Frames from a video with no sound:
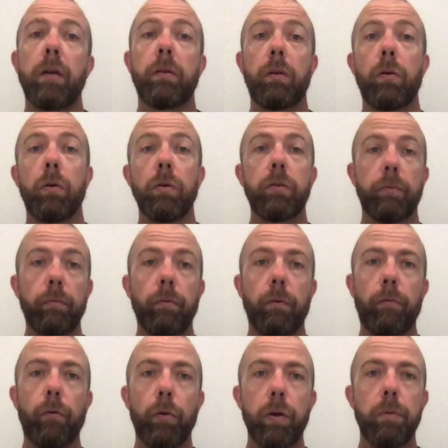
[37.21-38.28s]
the course
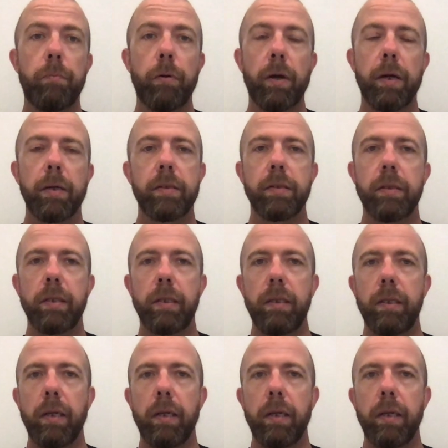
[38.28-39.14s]
for you prior to the